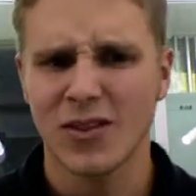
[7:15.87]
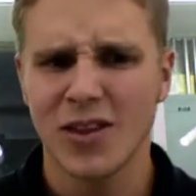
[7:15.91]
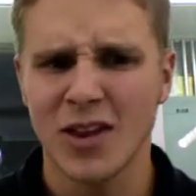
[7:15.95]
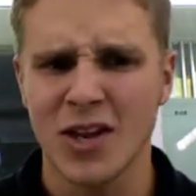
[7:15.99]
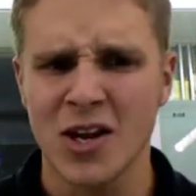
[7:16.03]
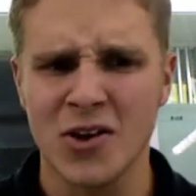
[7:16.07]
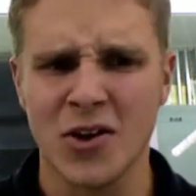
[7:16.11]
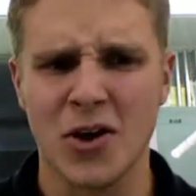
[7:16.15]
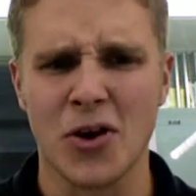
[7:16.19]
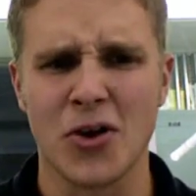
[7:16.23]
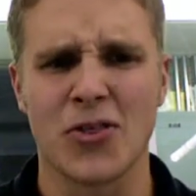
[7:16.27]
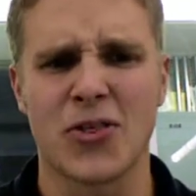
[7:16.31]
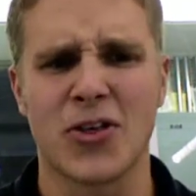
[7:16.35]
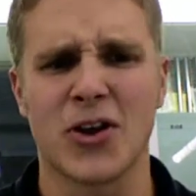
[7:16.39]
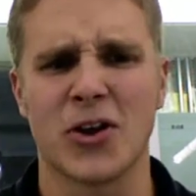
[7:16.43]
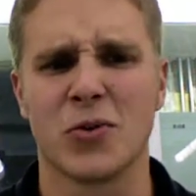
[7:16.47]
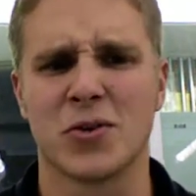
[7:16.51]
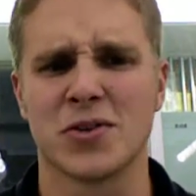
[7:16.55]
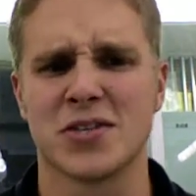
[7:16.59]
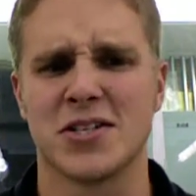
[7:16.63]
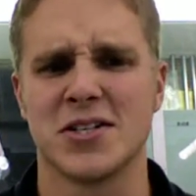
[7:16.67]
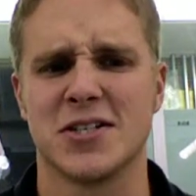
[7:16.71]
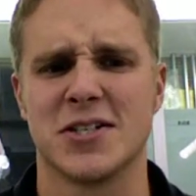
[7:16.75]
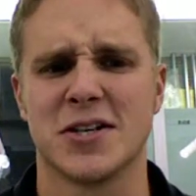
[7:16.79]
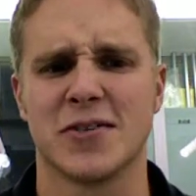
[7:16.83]
Another thing
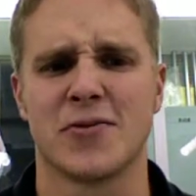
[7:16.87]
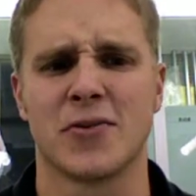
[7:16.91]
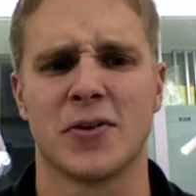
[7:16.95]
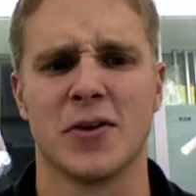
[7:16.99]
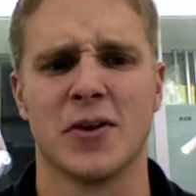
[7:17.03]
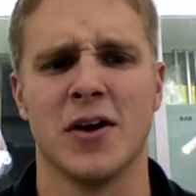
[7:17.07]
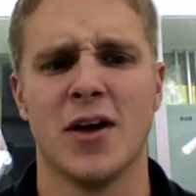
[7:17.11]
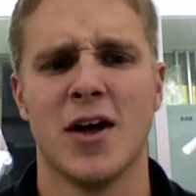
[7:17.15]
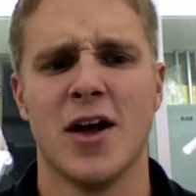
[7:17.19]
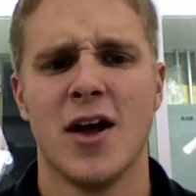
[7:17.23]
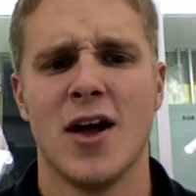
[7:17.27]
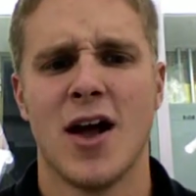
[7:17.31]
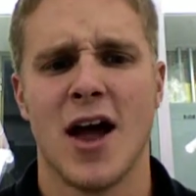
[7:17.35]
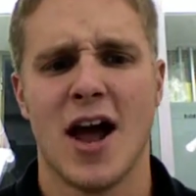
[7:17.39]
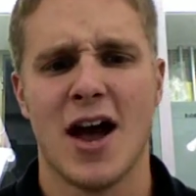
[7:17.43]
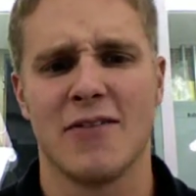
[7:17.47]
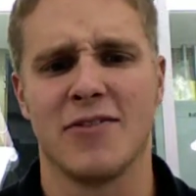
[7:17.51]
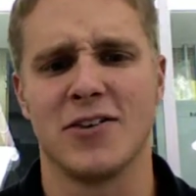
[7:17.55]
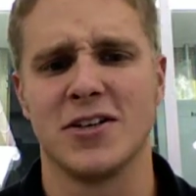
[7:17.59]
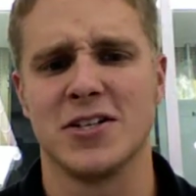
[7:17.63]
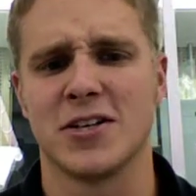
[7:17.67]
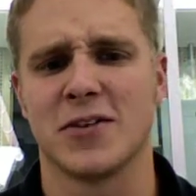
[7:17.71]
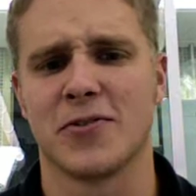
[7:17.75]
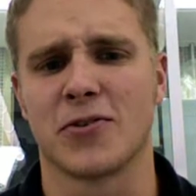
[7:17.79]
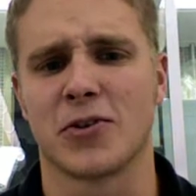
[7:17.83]
was
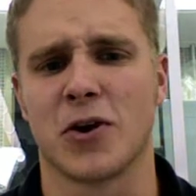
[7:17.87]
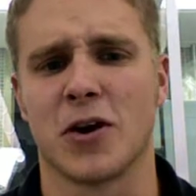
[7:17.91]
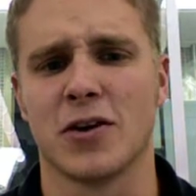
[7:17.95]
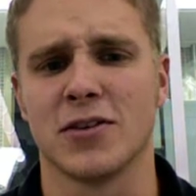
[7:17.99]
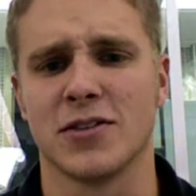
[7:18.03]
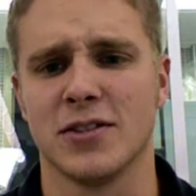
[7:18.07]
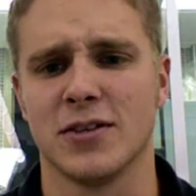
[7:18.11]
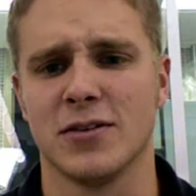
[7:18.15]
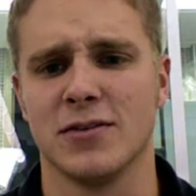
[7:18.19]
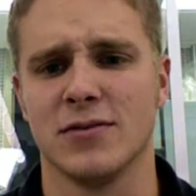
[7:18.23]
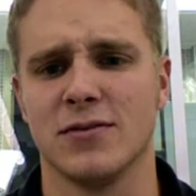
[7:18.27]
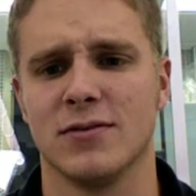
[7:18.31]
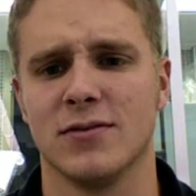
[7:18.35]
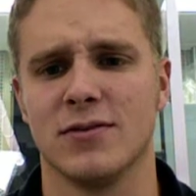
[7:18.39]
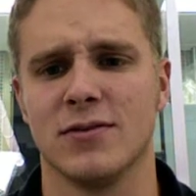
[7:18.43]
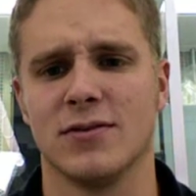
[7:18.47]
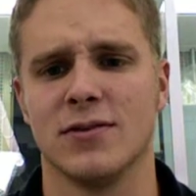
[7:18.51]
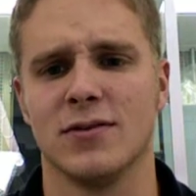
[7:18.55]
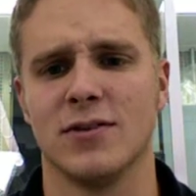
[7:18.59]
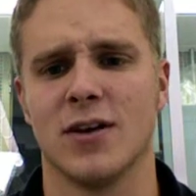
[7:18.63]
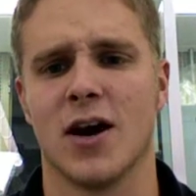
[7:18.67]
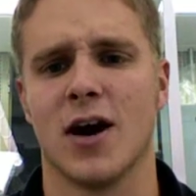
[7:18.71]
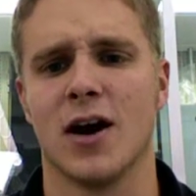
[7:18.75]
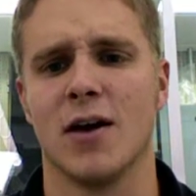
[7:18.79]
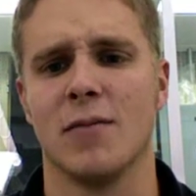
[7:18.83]
having difficulty
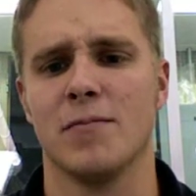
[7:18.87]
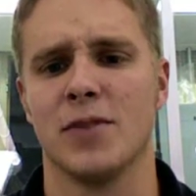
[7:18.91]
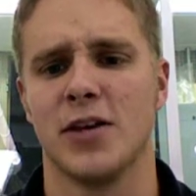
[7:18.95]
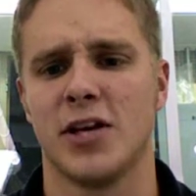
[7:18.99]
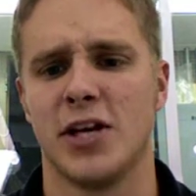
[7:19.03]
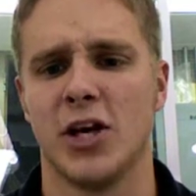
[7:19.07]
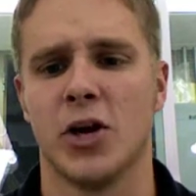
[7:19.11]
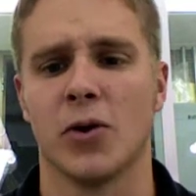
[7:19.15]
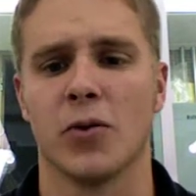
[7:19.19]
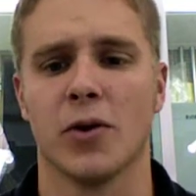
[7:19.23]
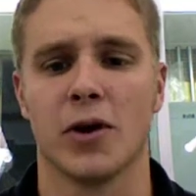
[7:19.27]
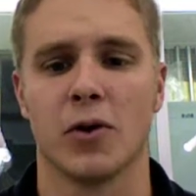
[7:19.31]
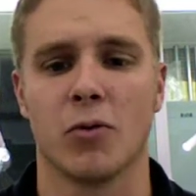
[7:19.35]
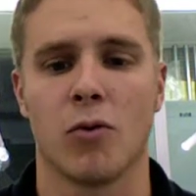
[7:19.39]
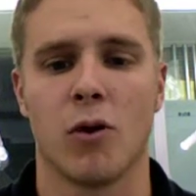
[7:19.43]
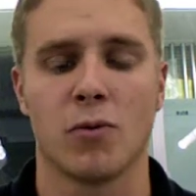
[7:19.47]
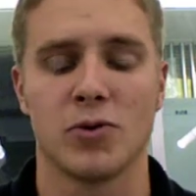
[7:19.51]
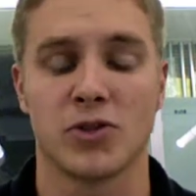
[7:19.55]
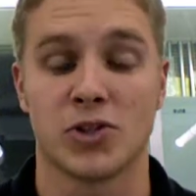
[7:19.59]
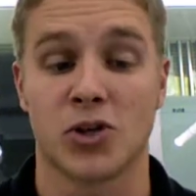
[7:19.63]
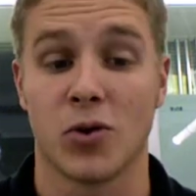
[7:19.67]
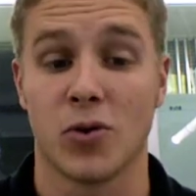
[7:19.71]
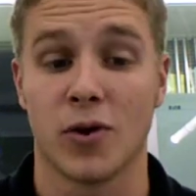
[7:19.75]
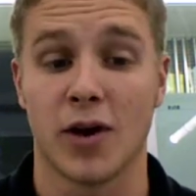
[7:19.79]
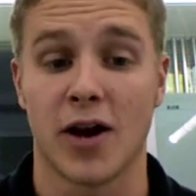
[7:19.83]
hearing what
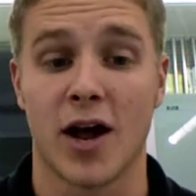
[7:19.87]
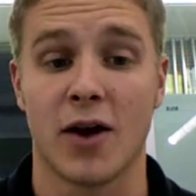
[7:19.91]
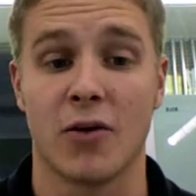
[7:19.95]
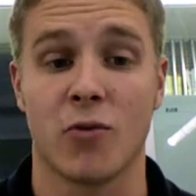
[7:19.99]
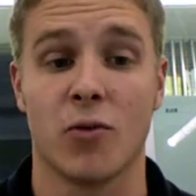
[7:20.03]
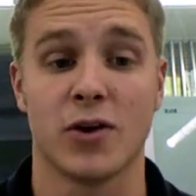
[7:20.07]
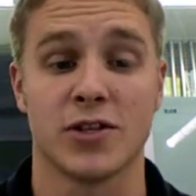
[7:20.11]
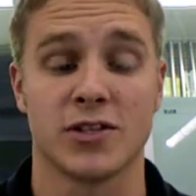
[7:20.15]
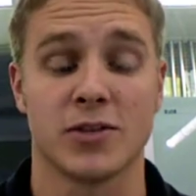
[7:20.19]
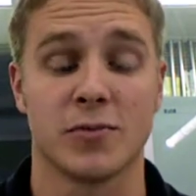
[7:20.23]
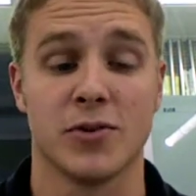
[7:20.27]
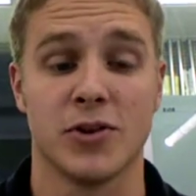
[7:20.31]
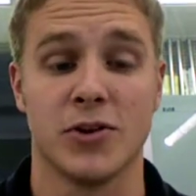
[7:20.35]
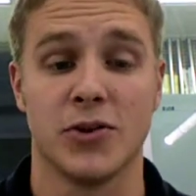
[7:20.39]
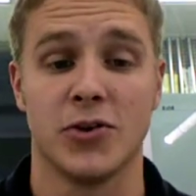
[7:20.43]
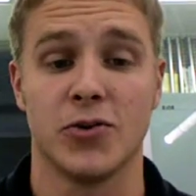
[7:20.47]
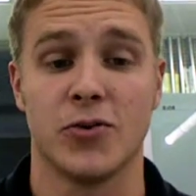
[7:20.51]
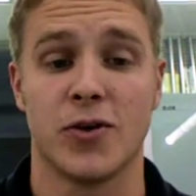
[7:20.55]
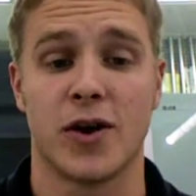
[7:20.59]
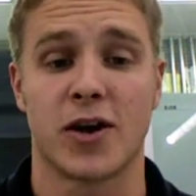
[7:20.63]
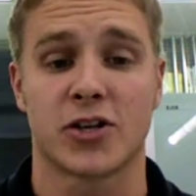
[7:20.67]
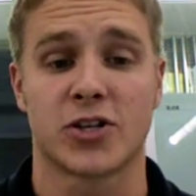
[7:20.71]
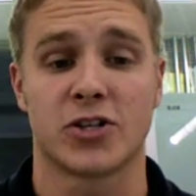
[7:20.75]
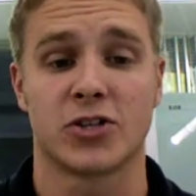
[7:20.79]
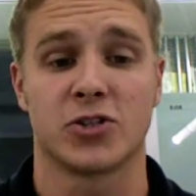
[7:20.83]
was going on and what some of the
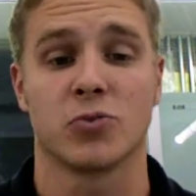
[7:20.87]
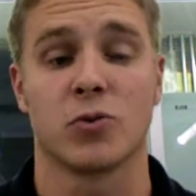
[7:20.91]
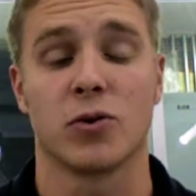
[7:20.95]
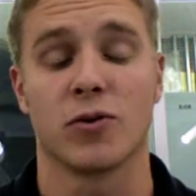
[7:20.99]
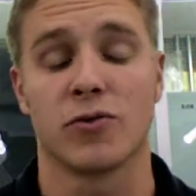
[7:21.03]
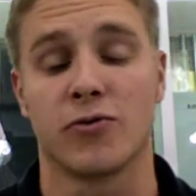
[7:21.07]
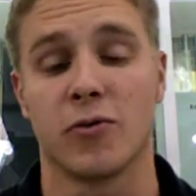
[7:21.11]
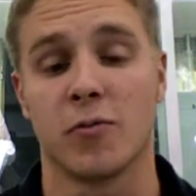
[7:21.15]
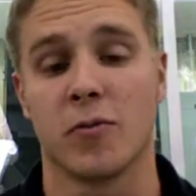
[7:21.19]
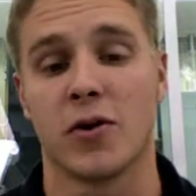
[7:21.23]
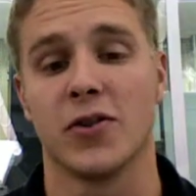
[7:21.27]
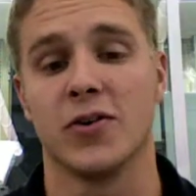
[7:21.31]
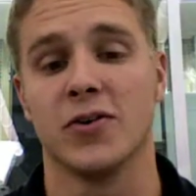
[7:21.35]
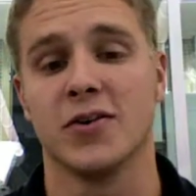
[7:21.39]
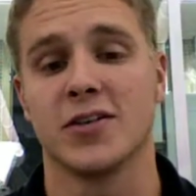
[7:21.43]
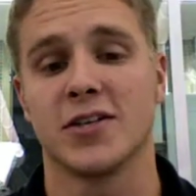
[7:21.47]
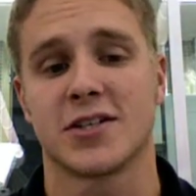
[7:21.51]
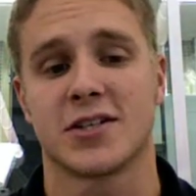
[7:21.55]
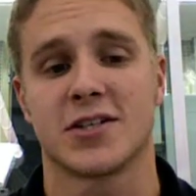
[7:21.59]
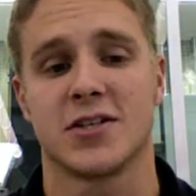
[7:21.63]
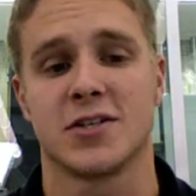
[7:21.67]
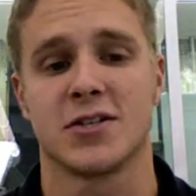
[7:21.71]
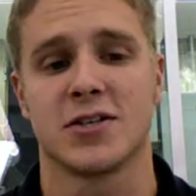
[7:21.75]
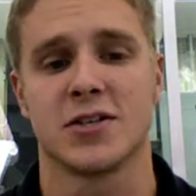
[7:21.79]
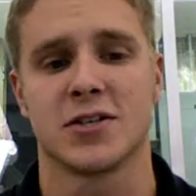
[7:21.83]
directions were from other
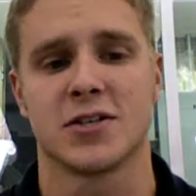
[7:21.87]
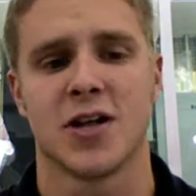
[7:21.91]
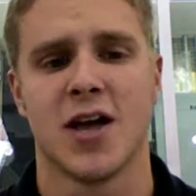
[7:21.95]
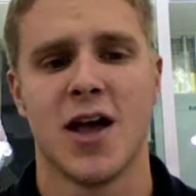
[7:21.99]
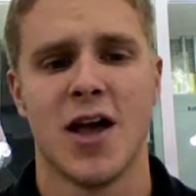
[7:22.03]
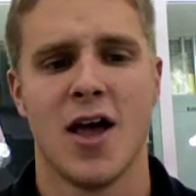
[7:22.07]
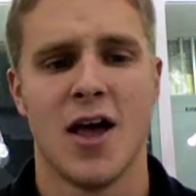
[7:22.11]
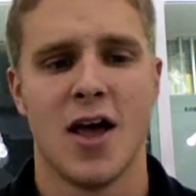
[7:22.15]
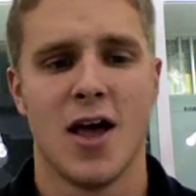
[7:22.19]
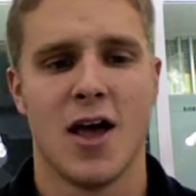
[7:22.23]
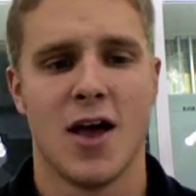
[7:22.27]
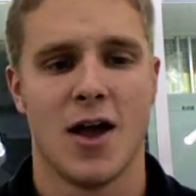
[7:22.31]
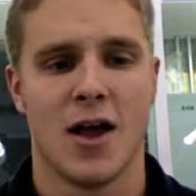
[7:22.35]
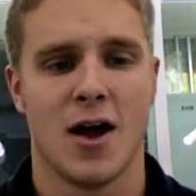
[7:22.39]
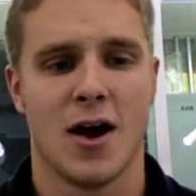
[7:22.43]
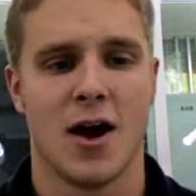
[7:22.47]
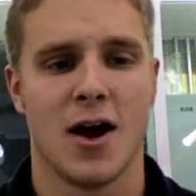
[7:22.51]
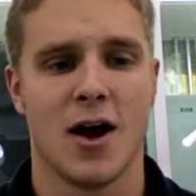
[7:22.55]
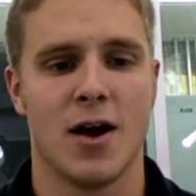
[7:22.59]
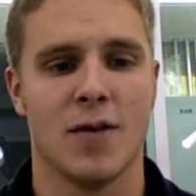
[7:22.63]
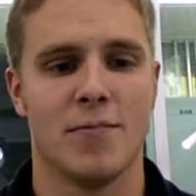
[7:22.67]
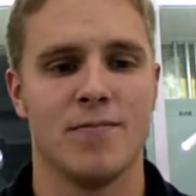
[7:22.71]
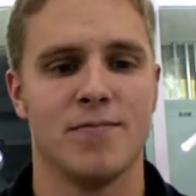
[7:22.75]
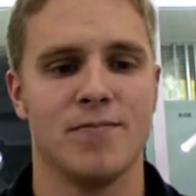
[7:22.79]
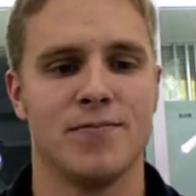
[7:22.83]
distances
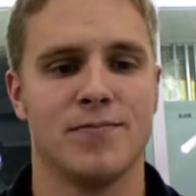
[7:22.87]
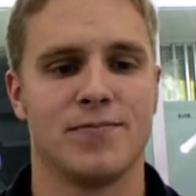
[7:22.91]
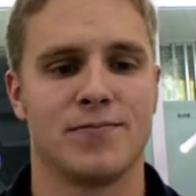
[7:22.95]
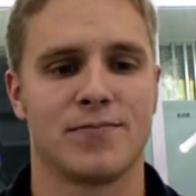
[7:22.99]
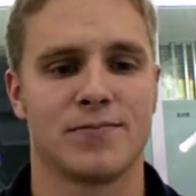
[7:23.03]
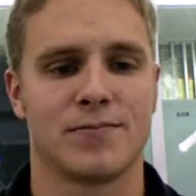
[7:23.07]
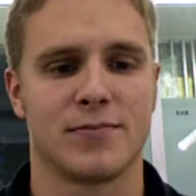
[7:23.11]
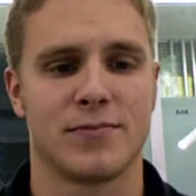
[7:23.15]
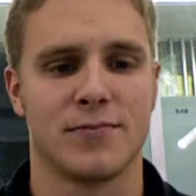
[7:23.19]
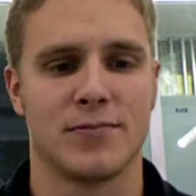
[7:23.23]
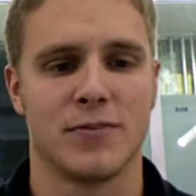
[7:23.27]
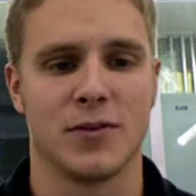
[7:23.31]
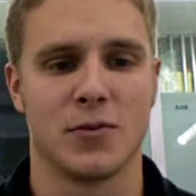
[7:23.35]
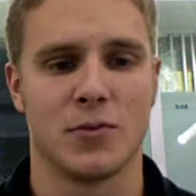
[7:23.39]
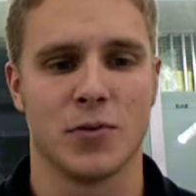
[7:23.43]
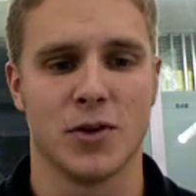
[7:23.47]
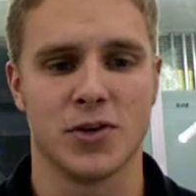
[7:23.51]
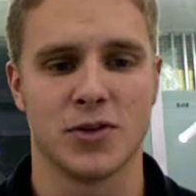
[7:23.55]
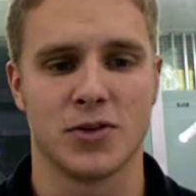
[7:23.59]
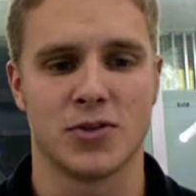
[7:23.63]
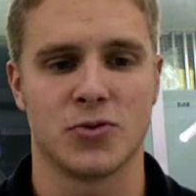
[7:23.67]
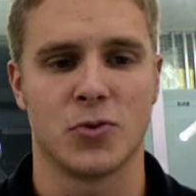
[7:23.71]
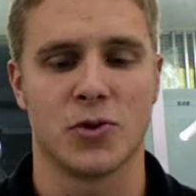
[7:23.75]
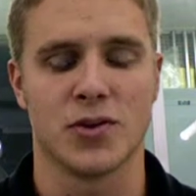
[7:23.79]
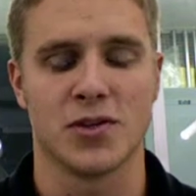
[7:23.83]

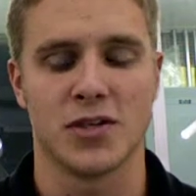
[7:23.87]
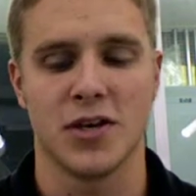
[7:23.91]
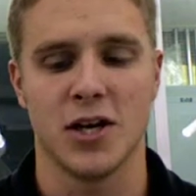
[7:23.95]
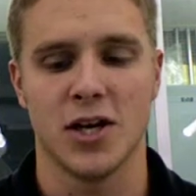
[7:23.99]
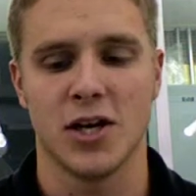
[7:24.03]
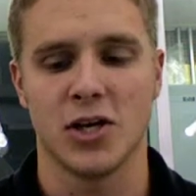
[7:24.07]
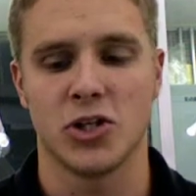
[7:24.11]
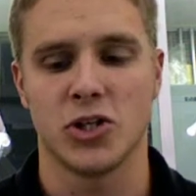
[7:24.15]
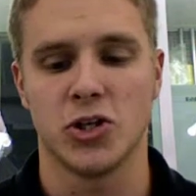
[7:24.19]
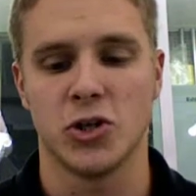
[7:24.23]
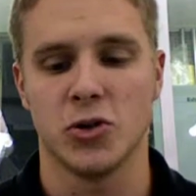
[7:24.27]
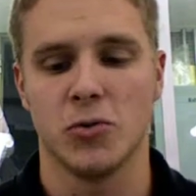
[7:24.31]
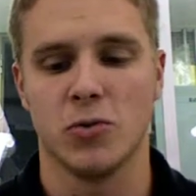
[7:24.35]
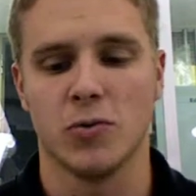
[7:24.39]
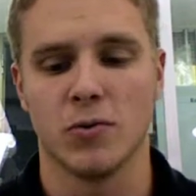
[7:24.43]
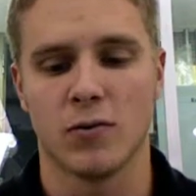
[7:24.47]
was an issue